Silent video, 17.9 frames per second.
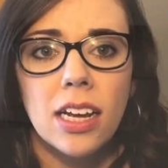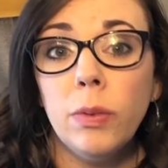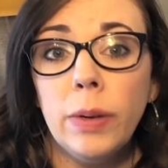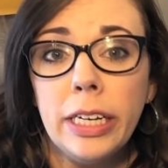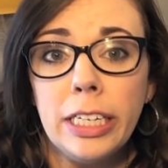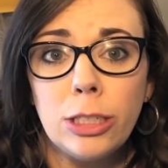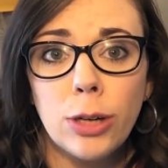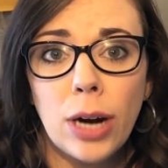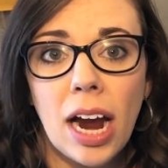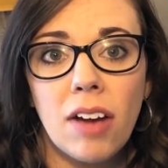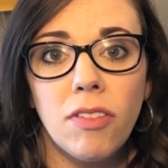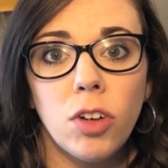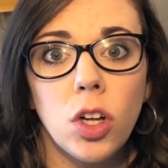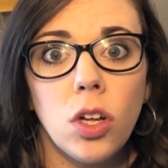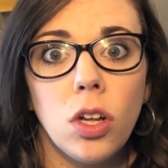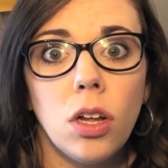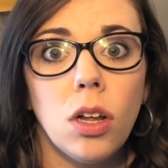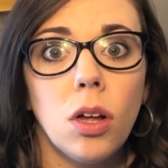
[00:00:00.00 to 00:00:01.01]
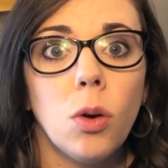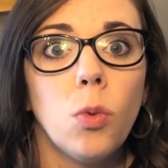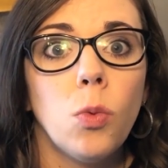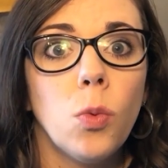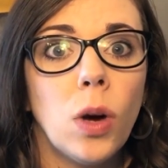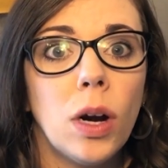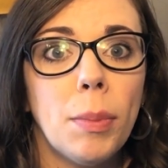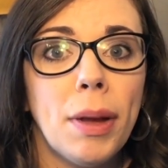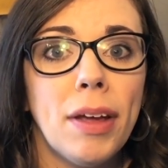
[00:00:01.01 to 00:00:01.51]
When we travel,
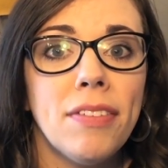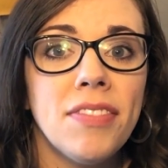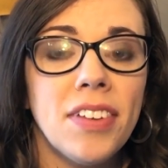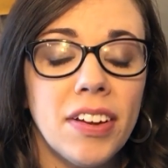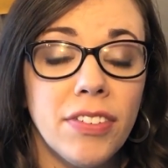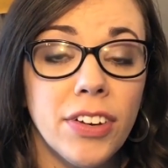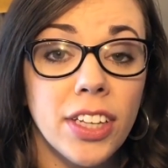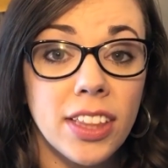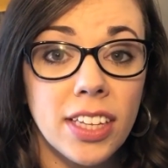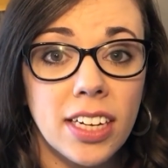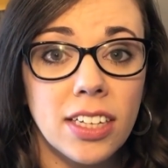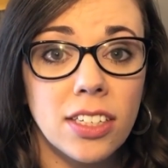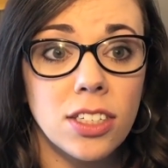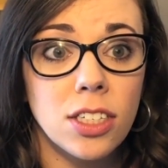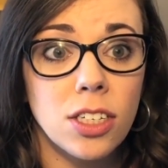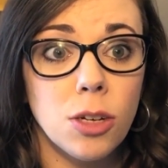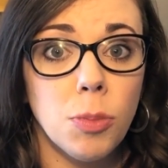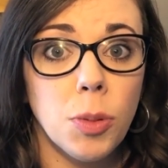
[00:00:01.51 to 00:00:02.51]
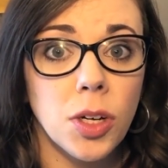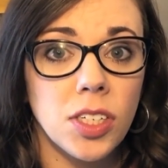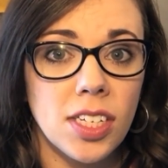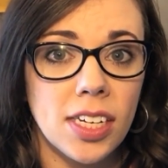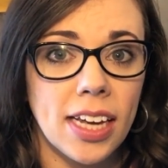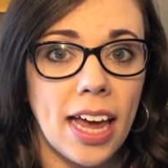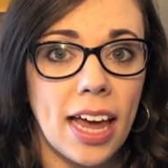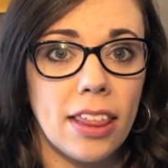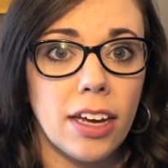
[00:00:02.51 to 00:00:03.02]
one of my favorite things to put
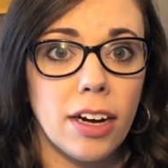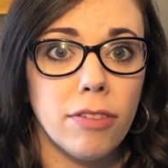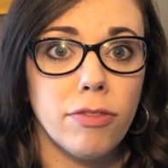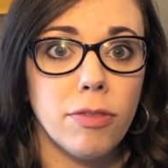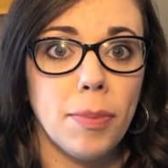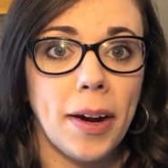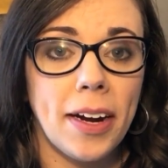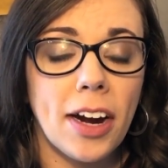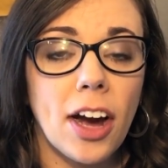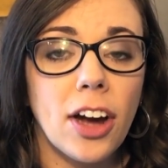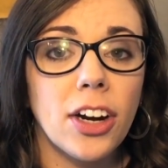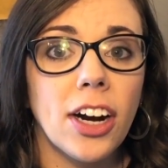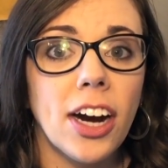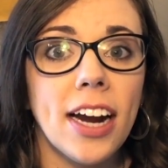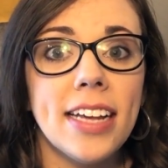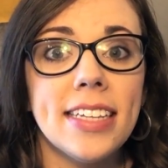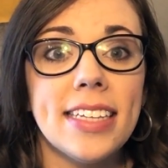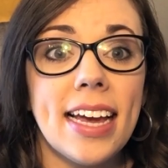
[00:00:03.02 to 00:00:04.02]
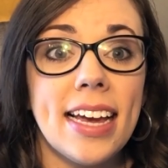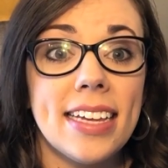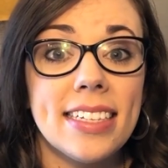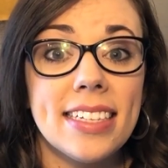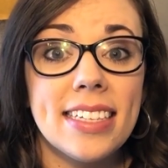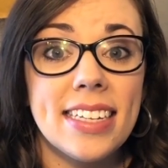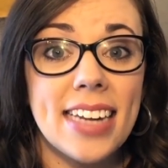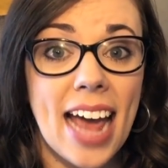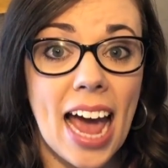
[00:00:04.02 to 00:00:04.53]
together for my daughter is a
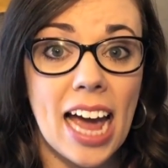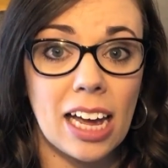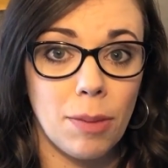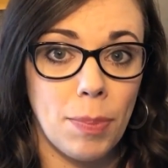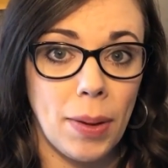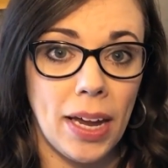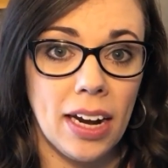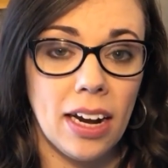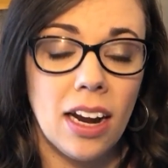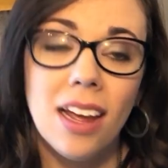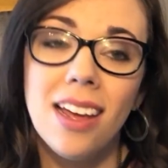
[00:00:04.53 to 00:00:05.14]
snack bin.